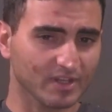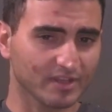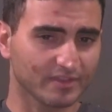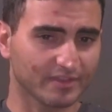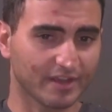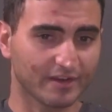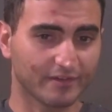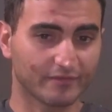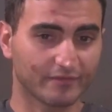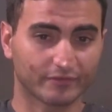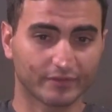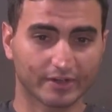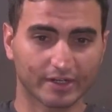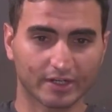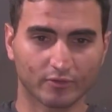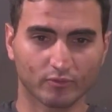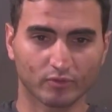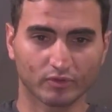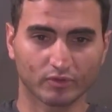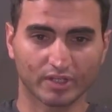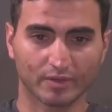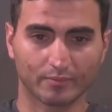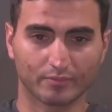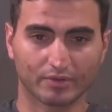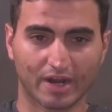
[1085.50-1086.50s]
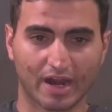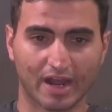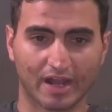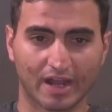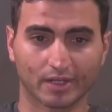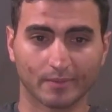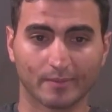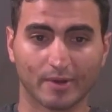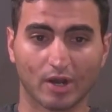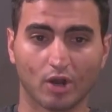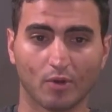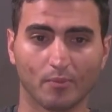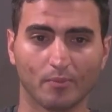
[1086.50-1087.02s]
They frequently brag
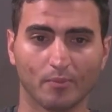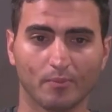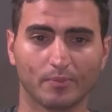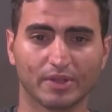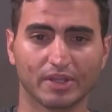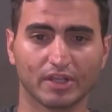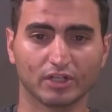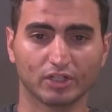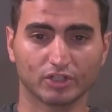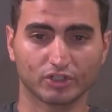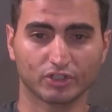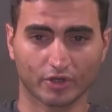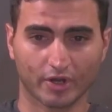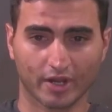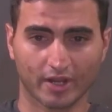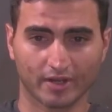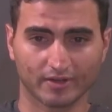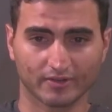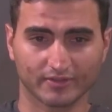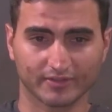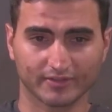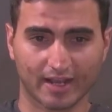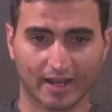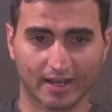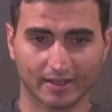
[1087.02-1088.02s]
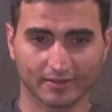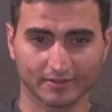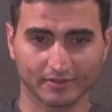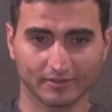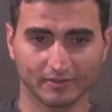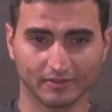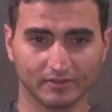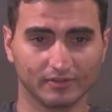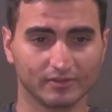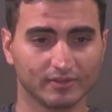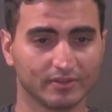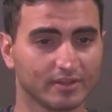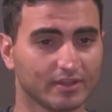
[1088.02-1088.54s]
about being trained
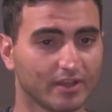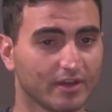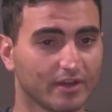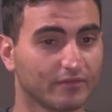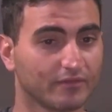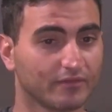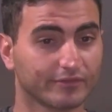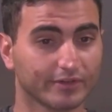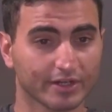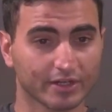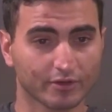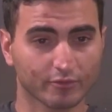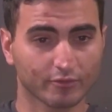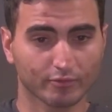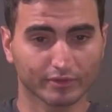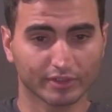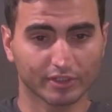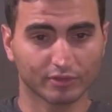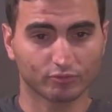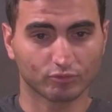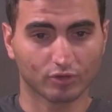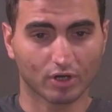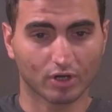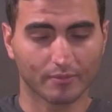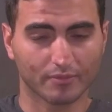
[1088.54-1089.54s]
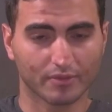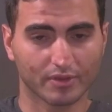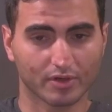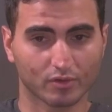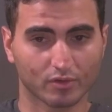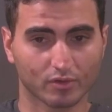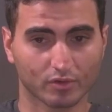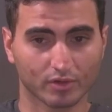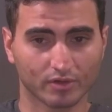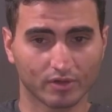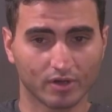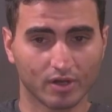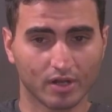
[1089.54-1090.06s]
assassins. They frequently rub
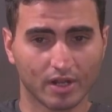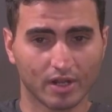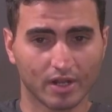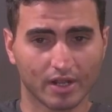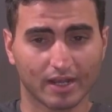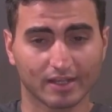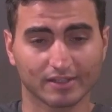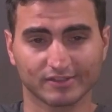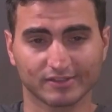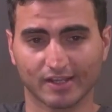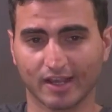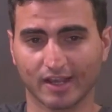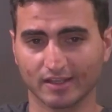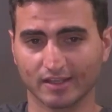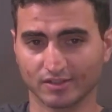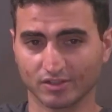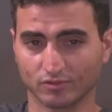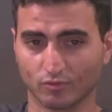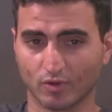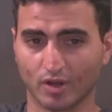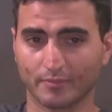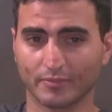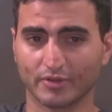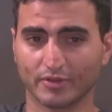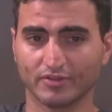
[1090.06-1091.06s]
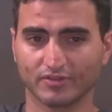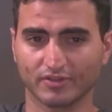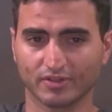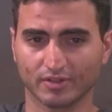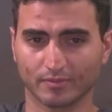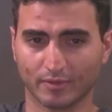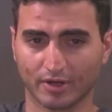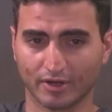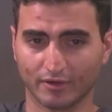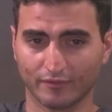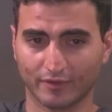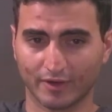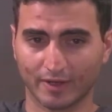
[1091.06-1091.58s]
their assassin weapons in my
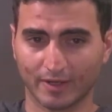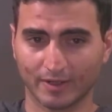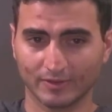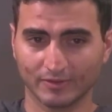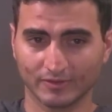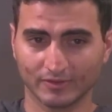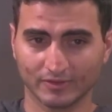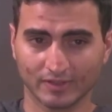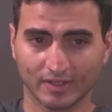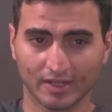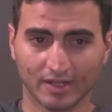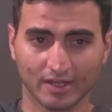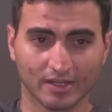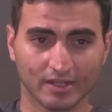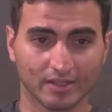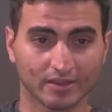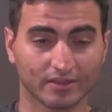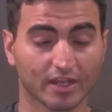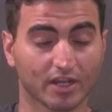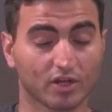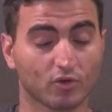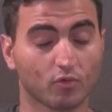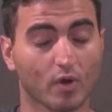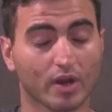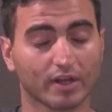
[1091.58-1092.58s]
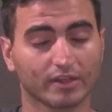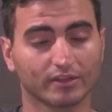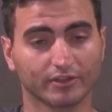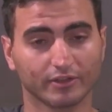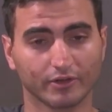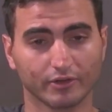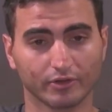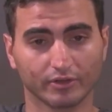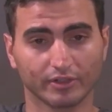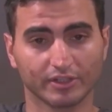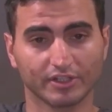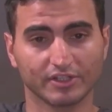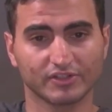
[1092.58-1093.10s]
face. They quite
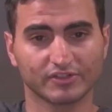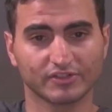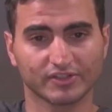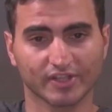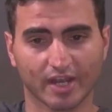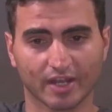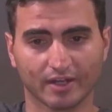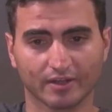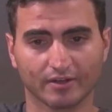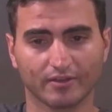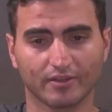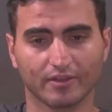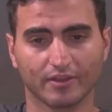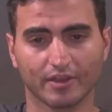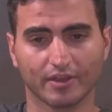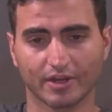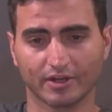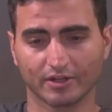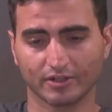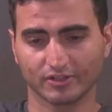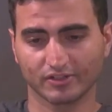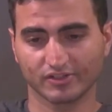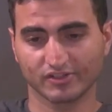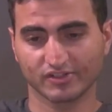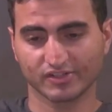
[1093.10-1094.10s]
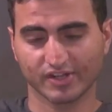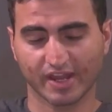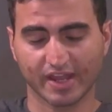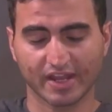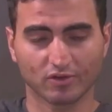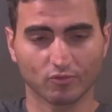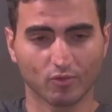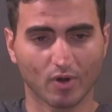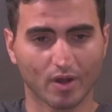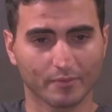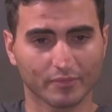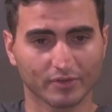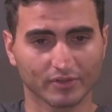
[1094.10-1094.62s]
literally send their snake
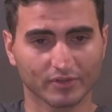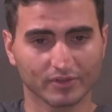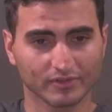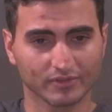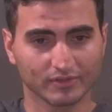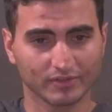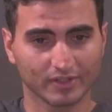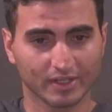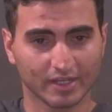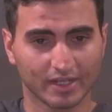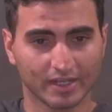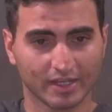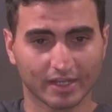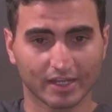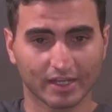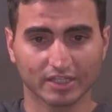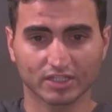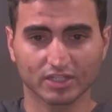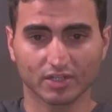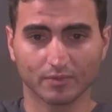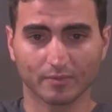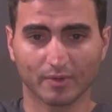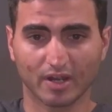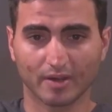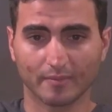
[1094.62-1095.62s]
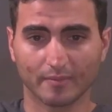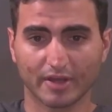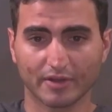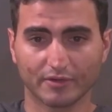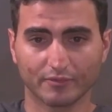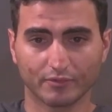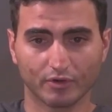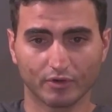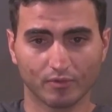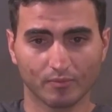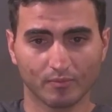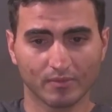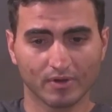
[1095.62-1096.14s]
weapons into my
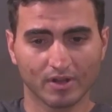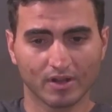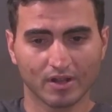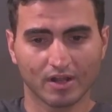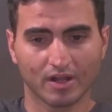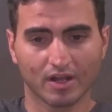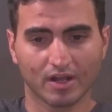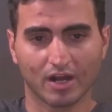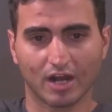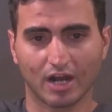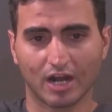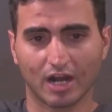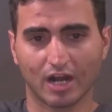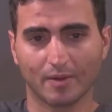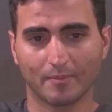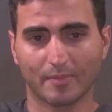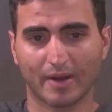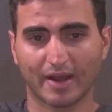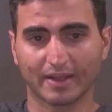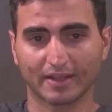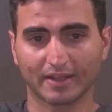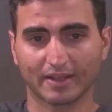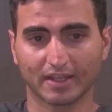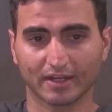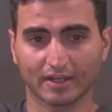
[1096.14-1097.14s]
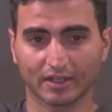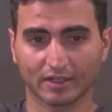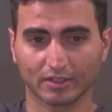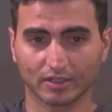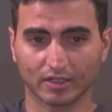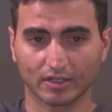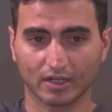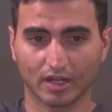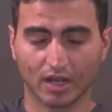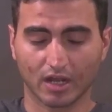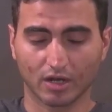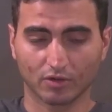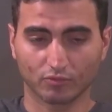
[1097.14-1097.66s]
bedroom by getting
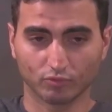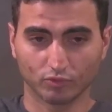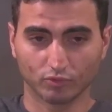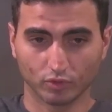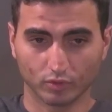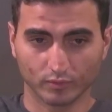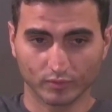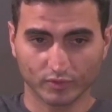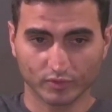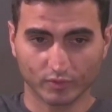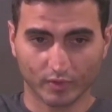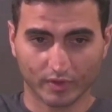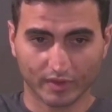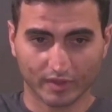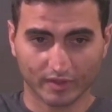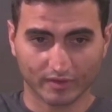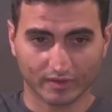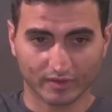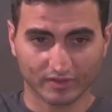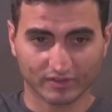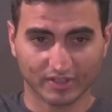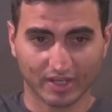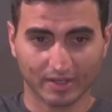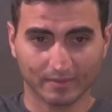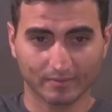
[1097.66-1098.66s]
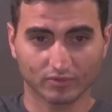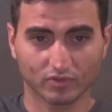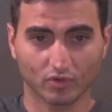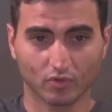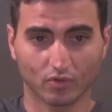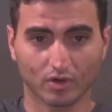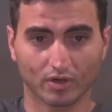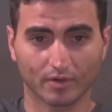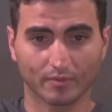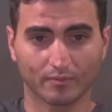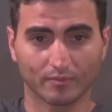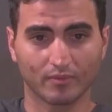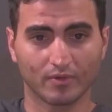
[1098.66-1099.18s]
rooms within the same
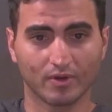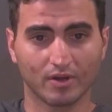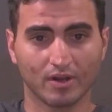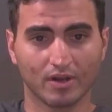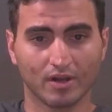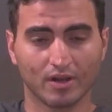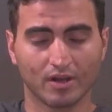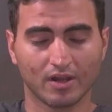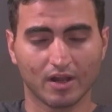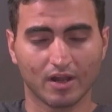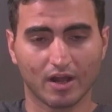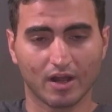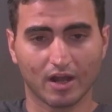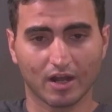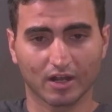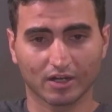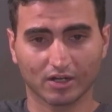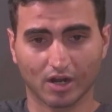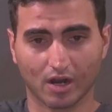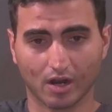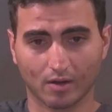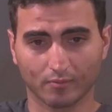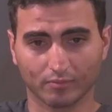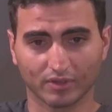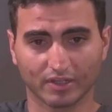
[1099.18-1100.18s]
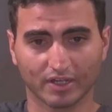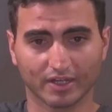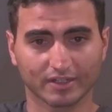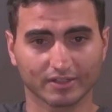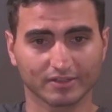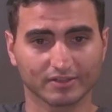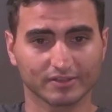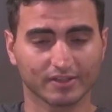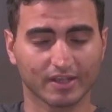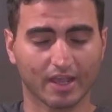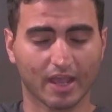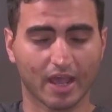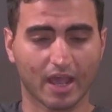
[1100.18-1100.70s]
dorm
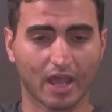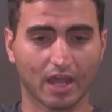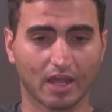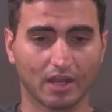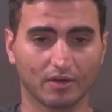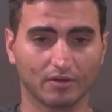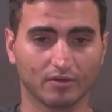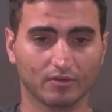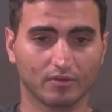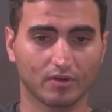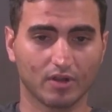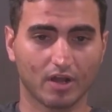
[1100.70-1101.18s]
complex and